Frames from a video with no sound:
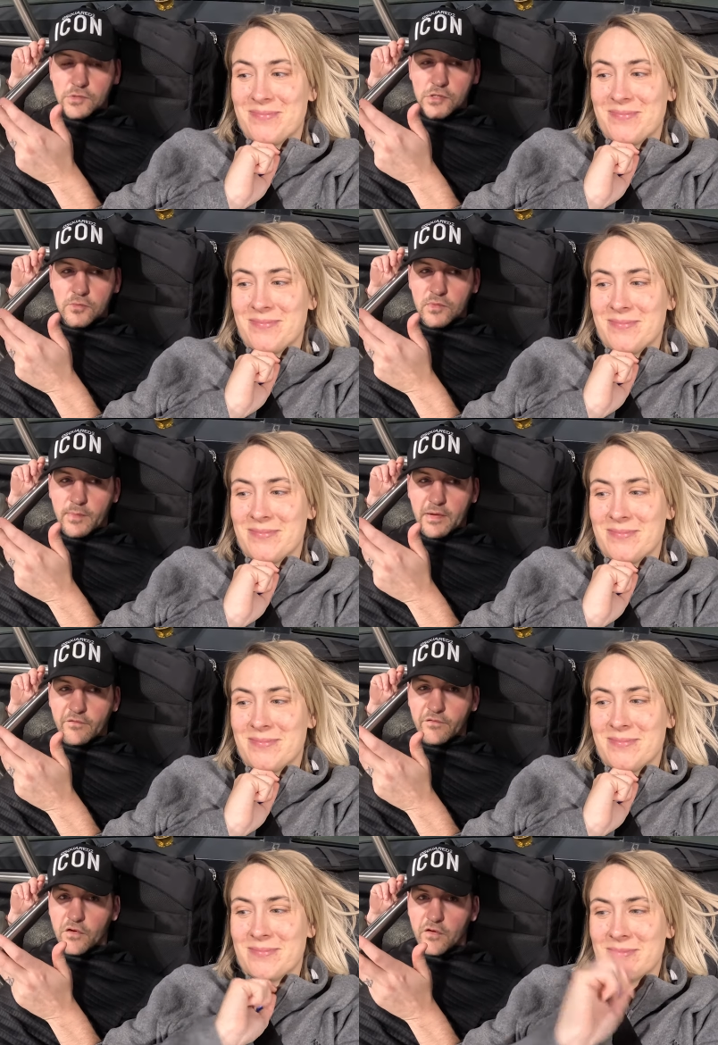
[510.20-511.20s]
Speaker 1: I'm assuming about
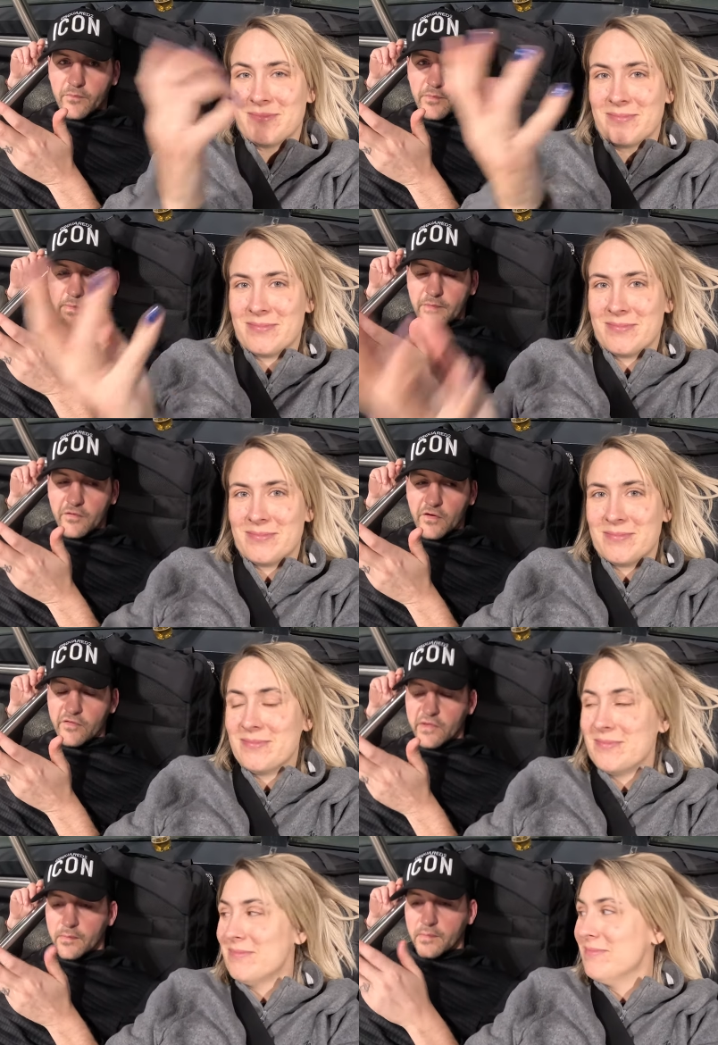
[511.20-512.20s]
5, maybe
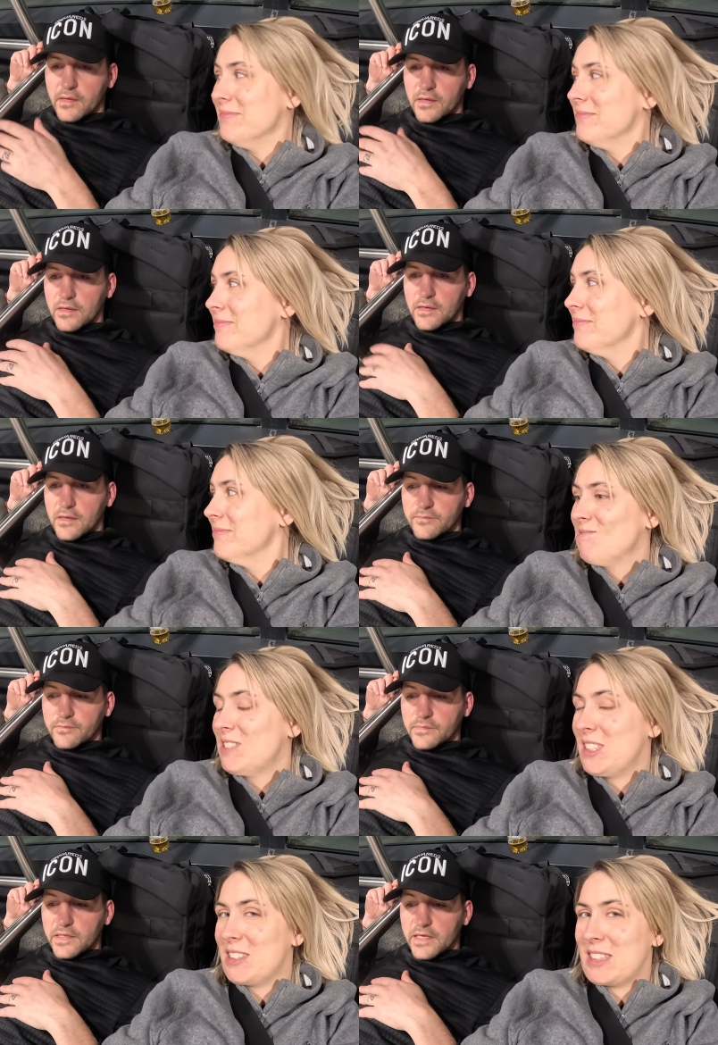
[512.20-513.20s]
5am.
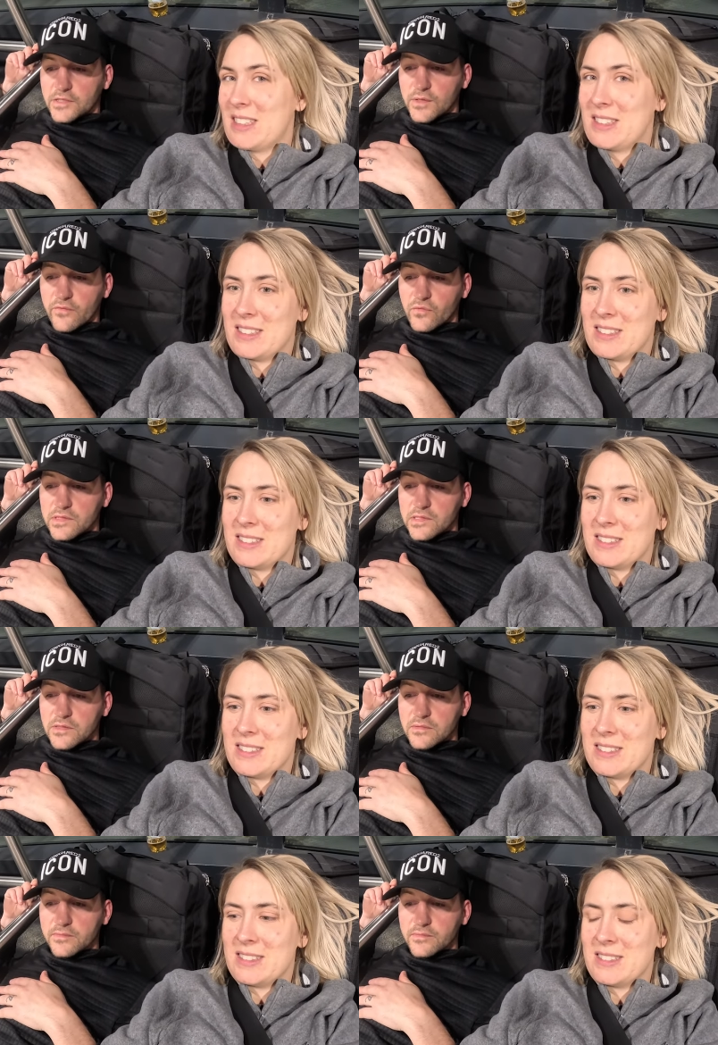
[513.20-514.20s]
yeah, so
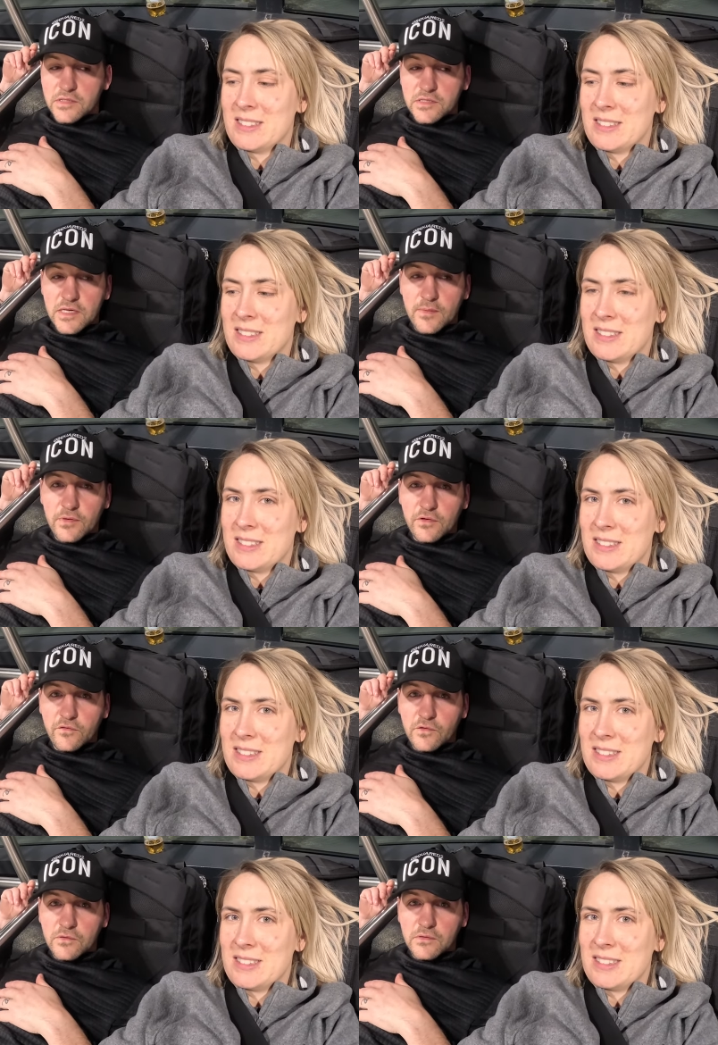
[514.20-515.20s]
everyone's to sleep on the
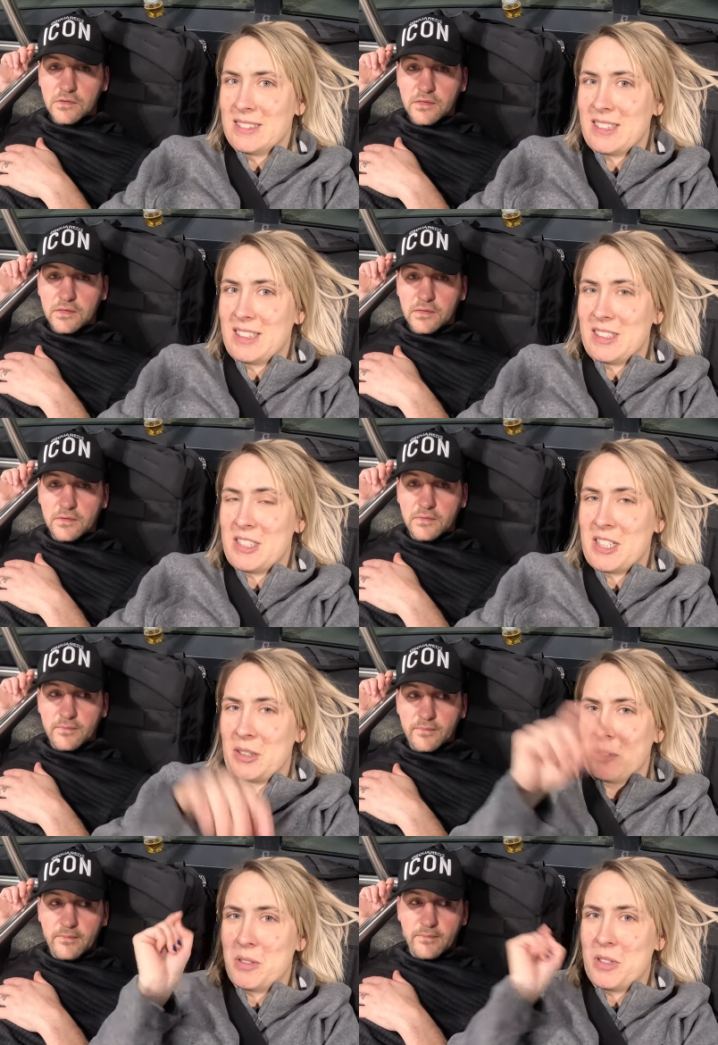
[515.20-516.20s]
floor.
Speaker 2: It's
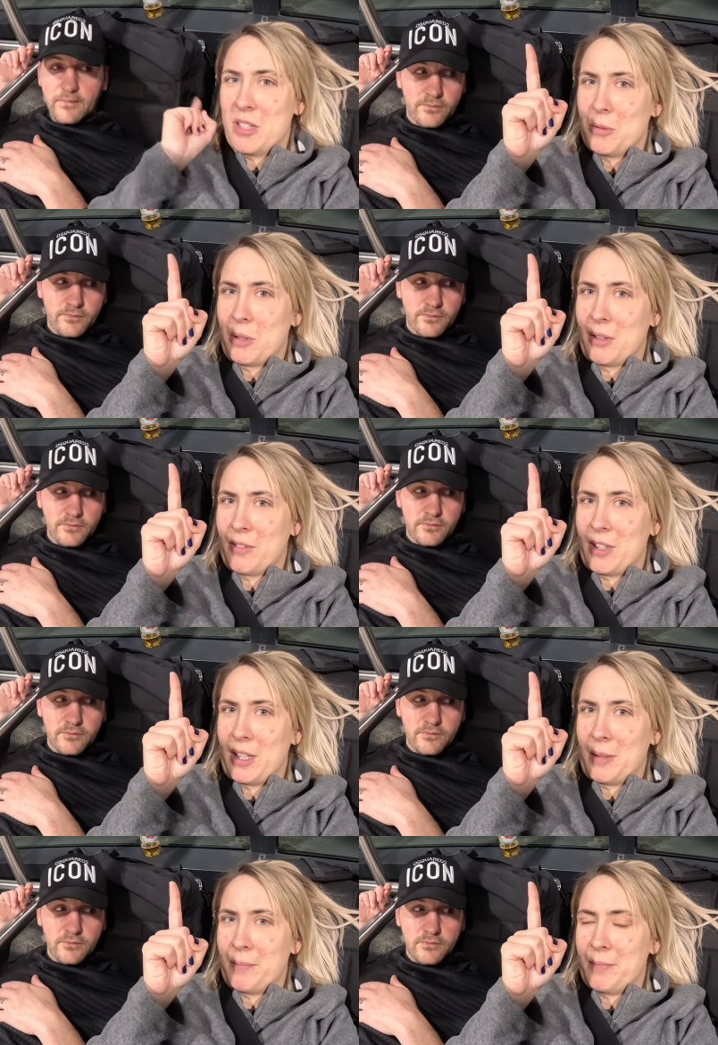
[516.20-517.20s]
now 12
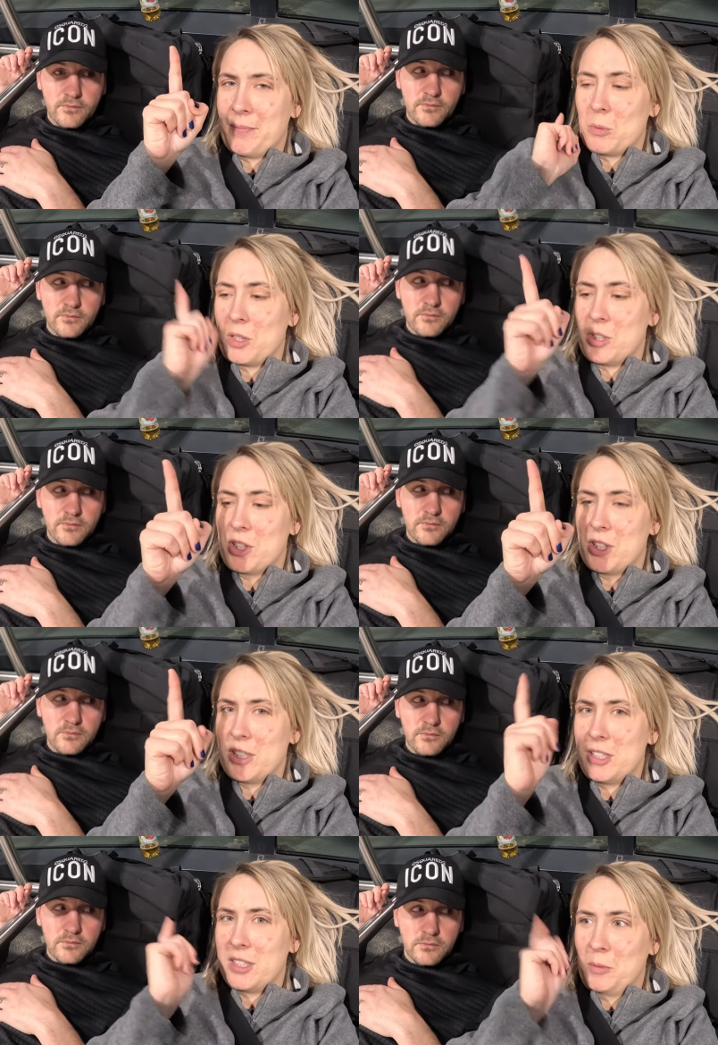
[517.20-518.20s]
a.m. We're
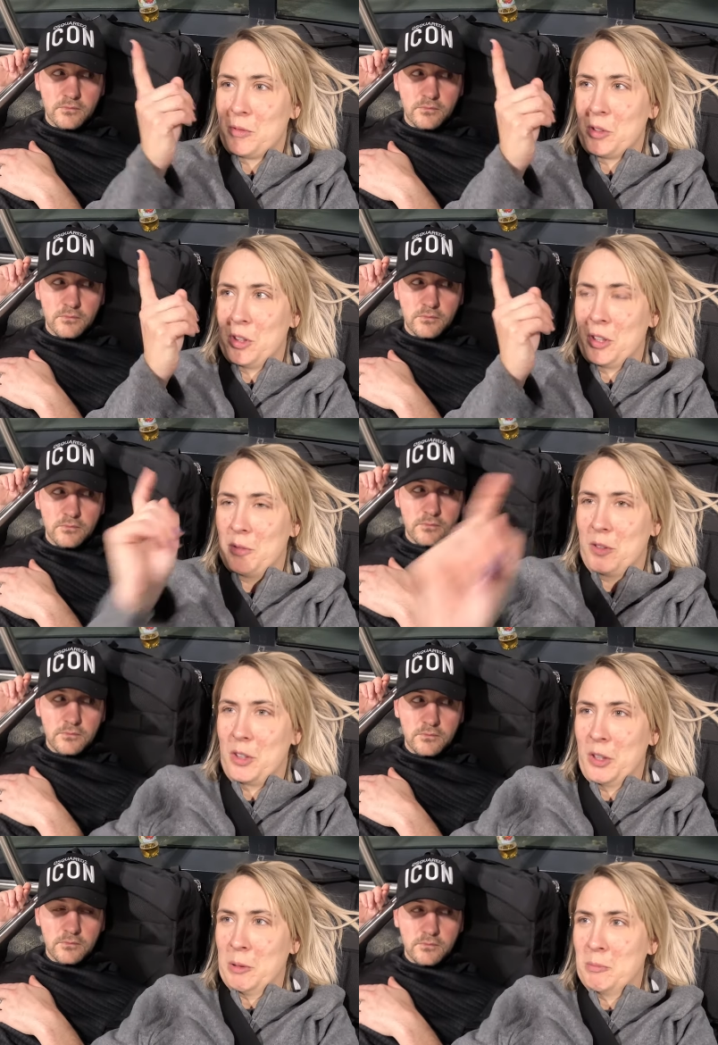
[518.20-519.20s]
tired. We've got another
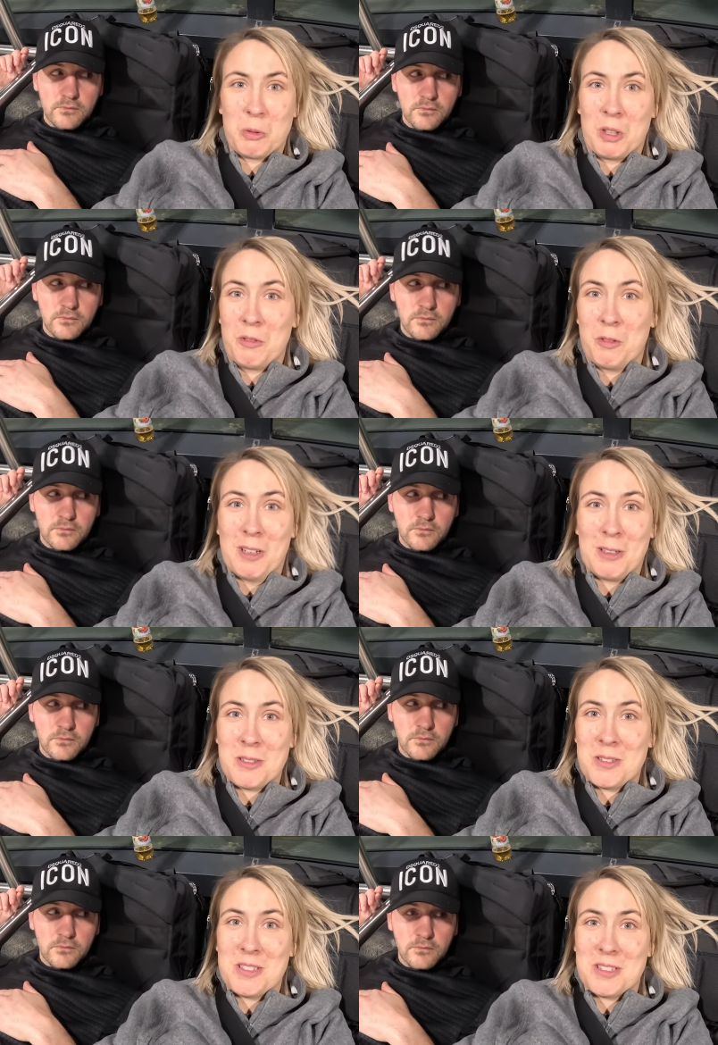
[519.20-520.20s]
like 24
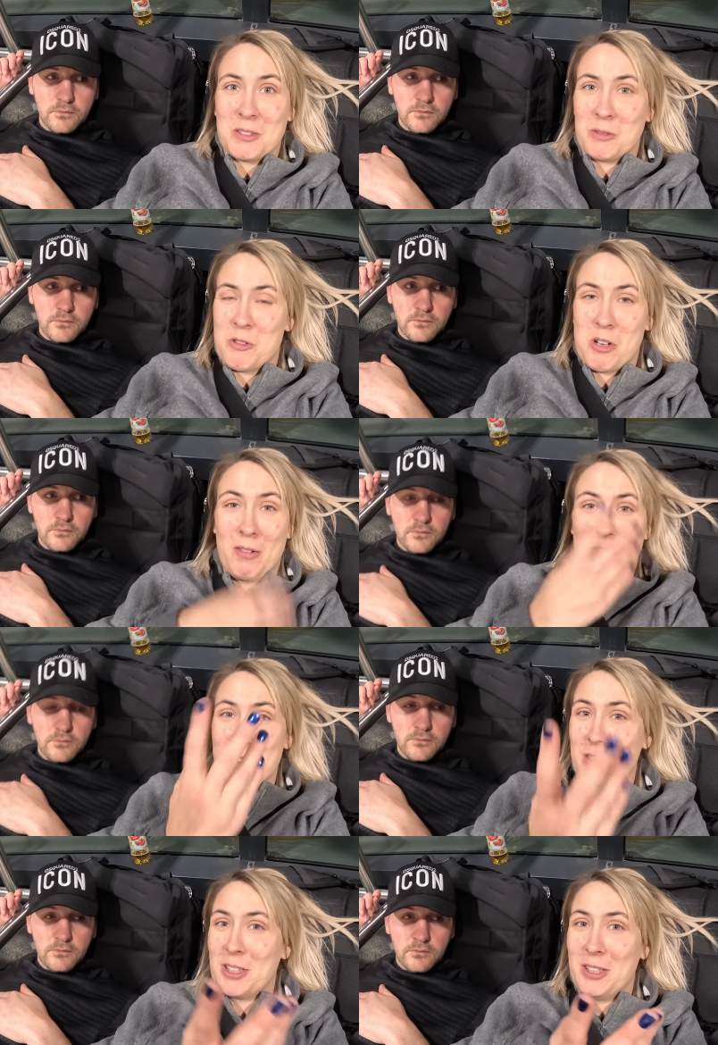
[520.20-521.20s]
hours of travelling
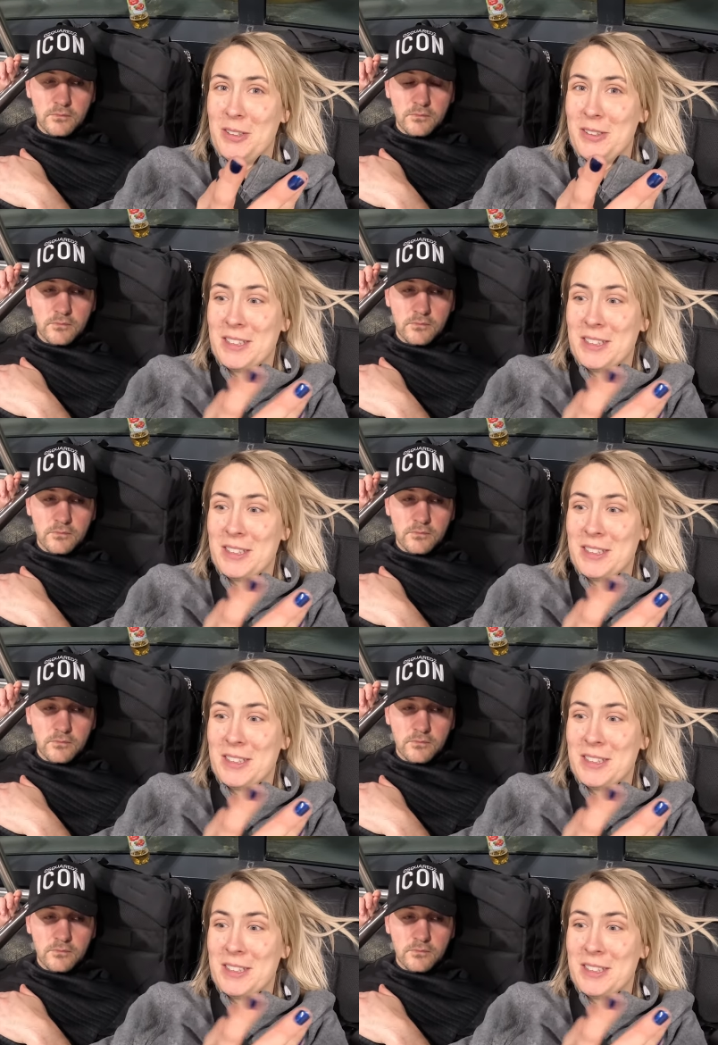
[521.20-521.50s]
to go.